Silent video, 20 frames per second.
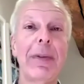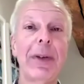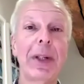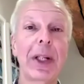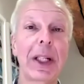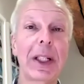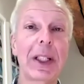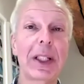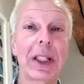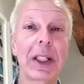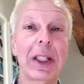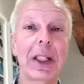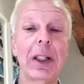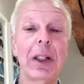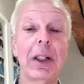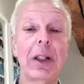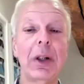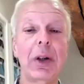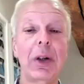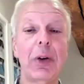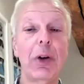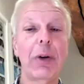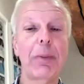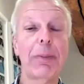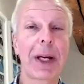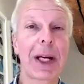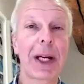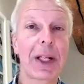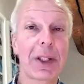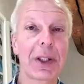If you have an idea
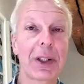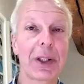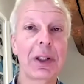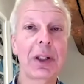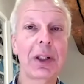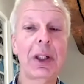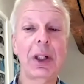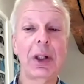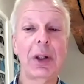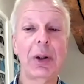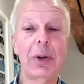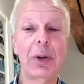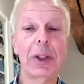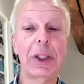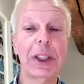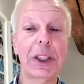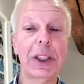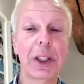or a passion